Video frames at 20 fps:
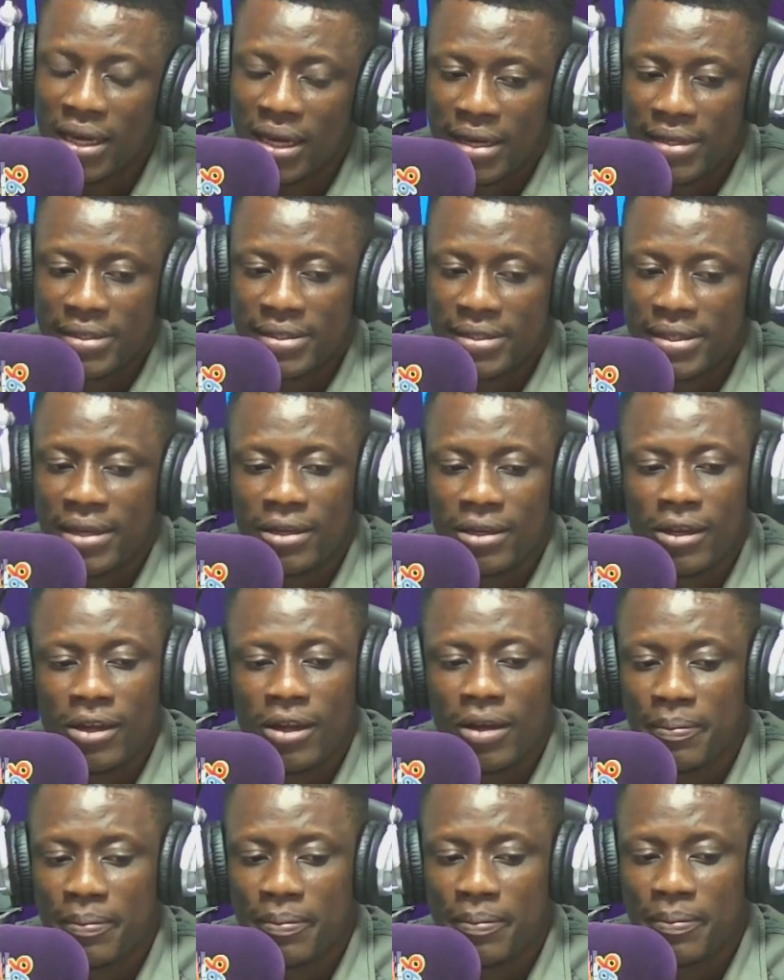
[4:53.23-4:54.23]
He said the
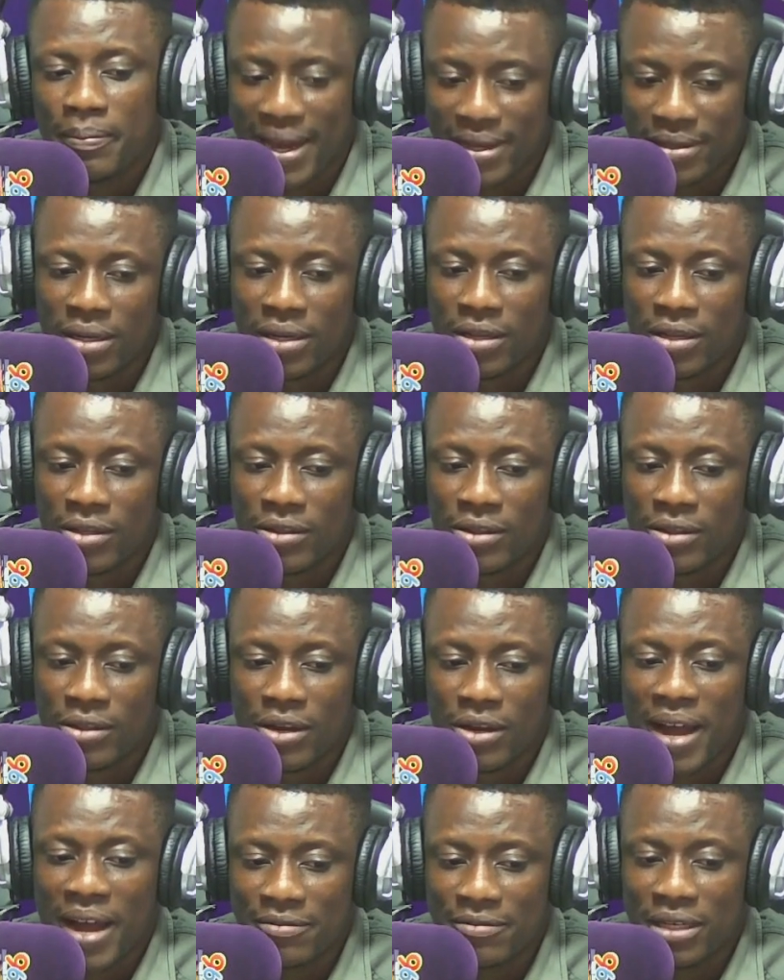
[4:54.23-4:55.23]
compactor
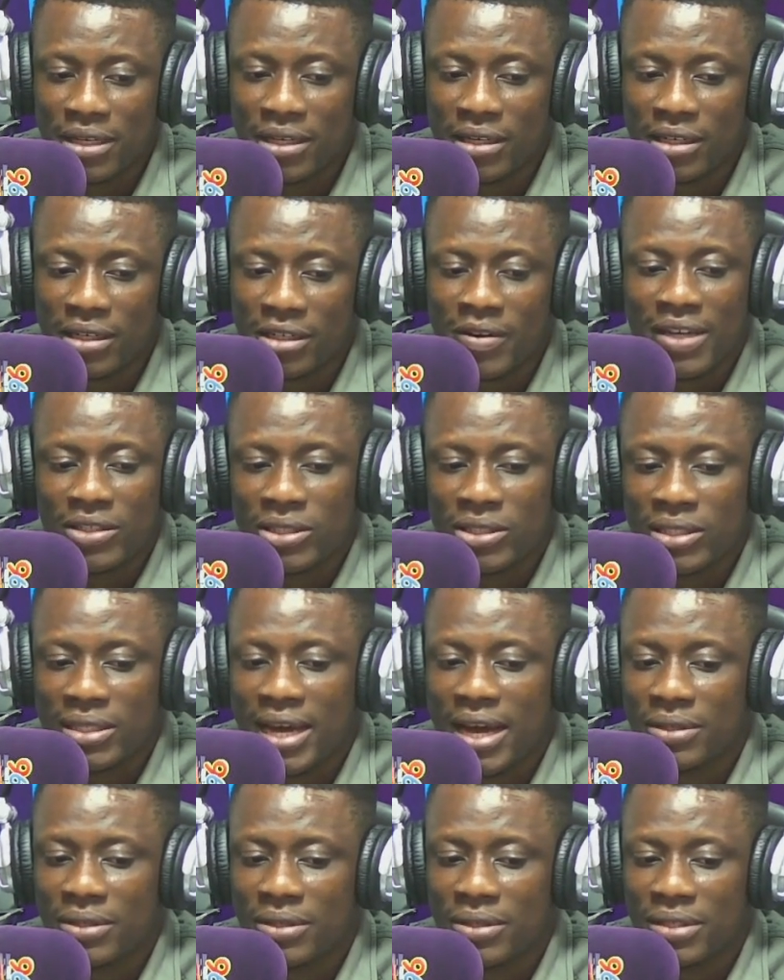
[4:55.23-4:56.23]
thereafter crashed
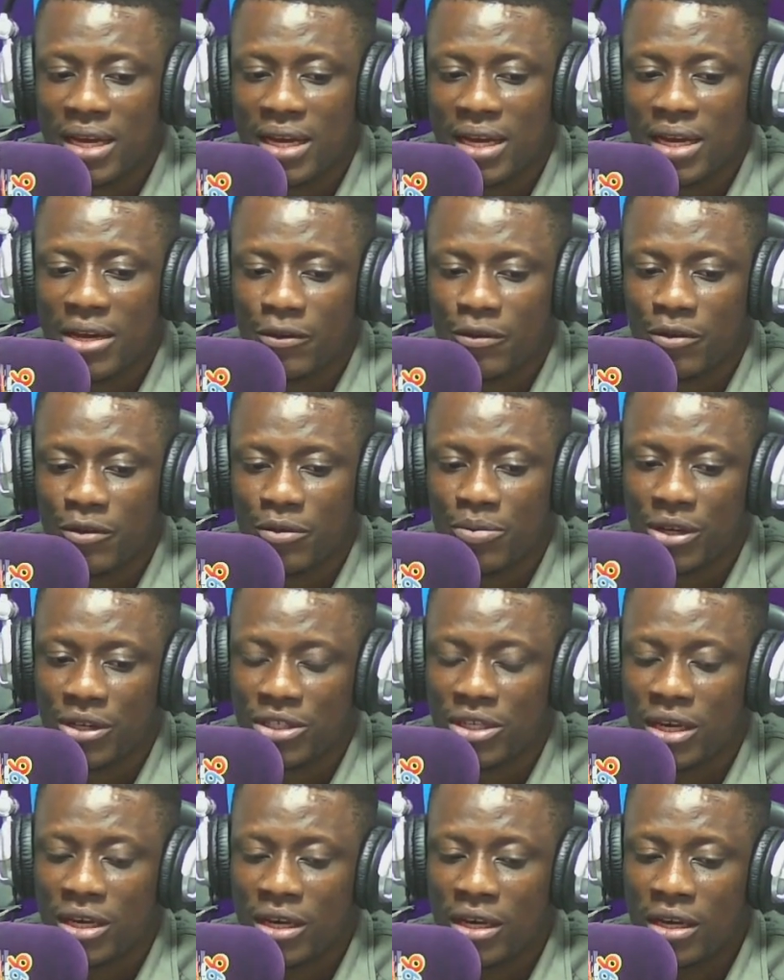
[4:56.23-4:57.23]
down the side of the
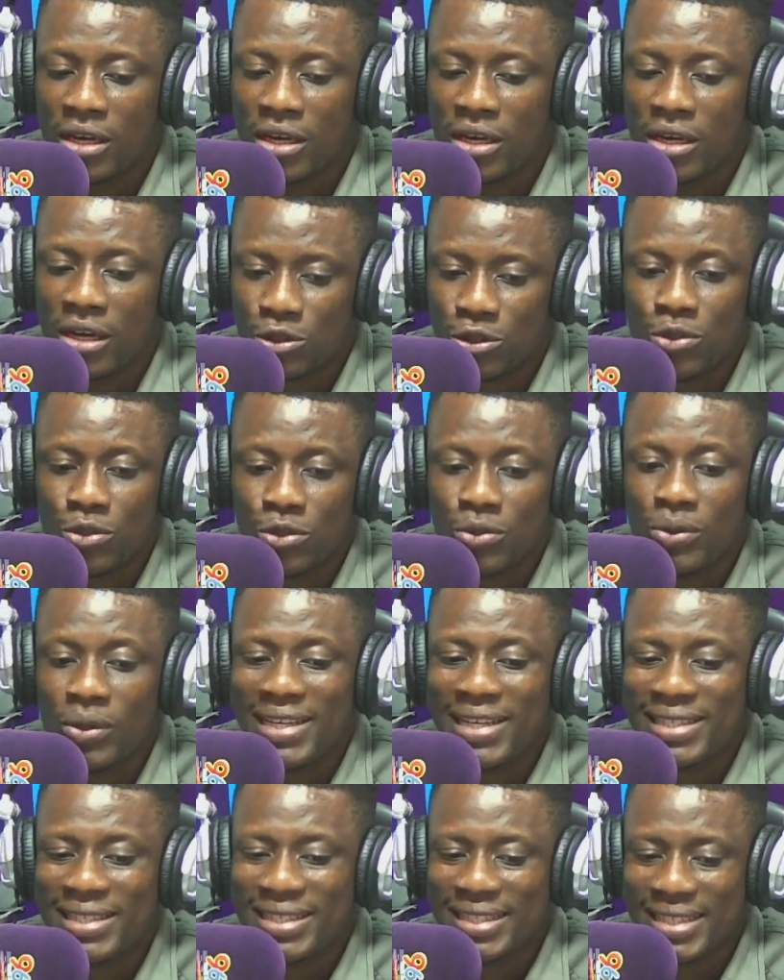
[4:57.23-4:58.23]
bridge onto
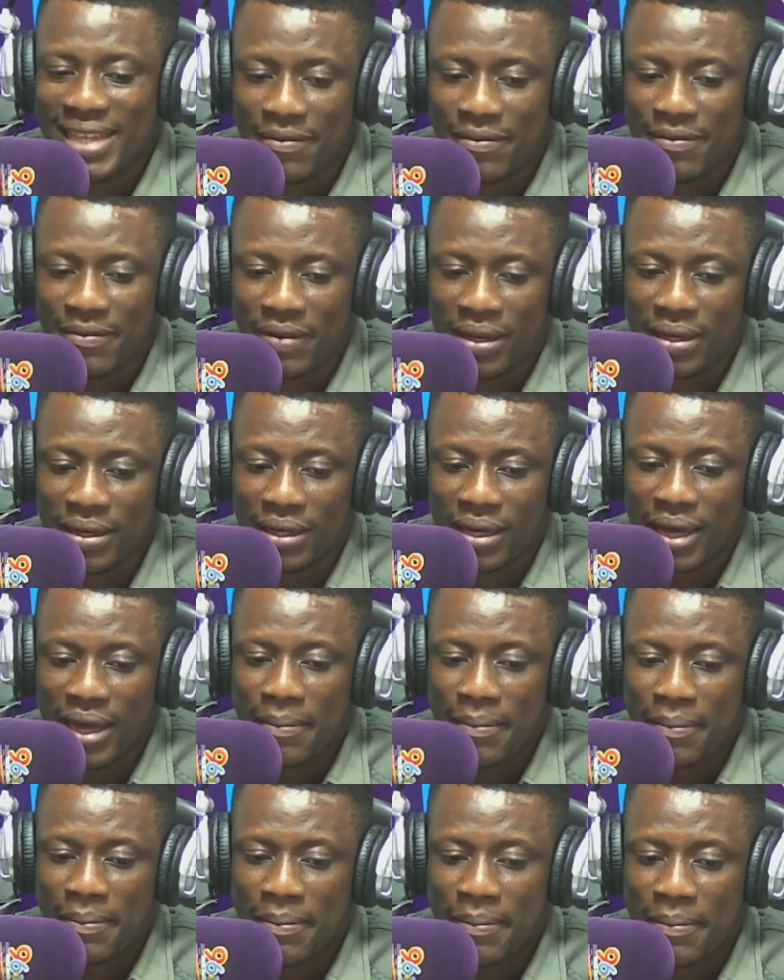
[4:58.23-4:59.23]
a
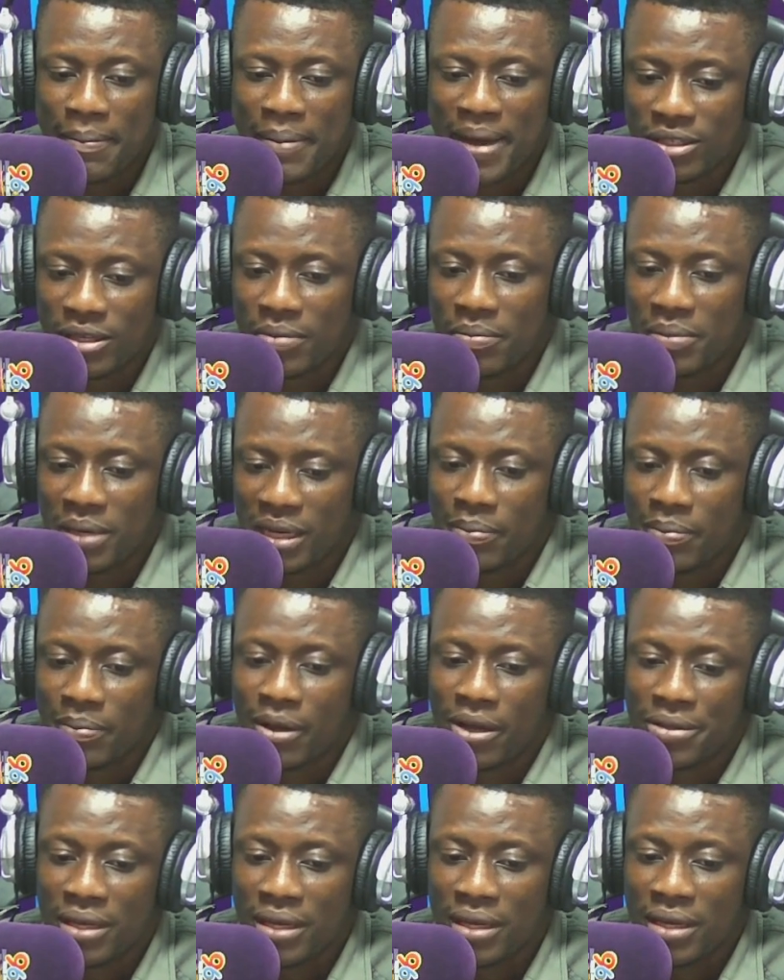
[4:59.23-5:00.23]
7-passenger
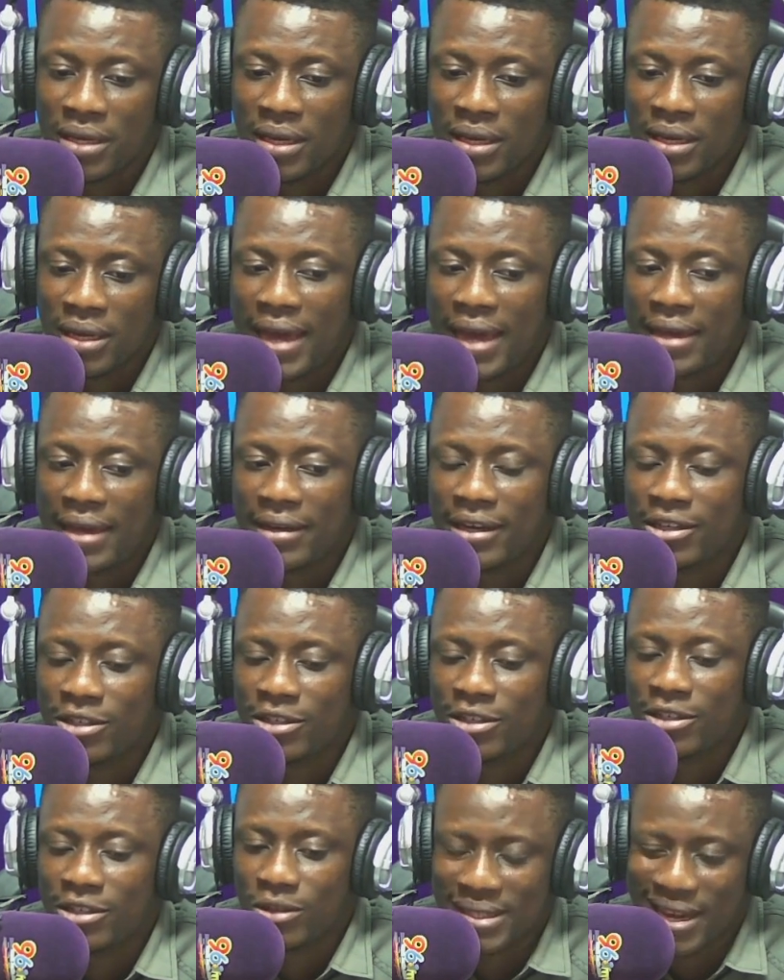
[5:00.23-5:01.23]
minibus and a
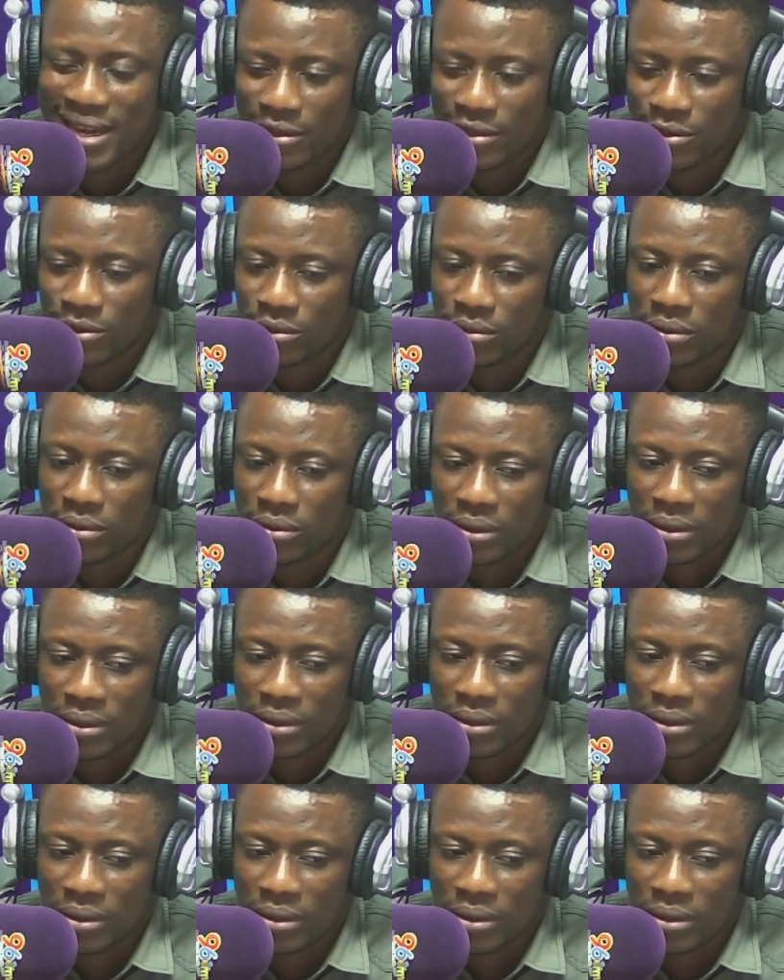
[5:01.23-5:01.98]
tricycle.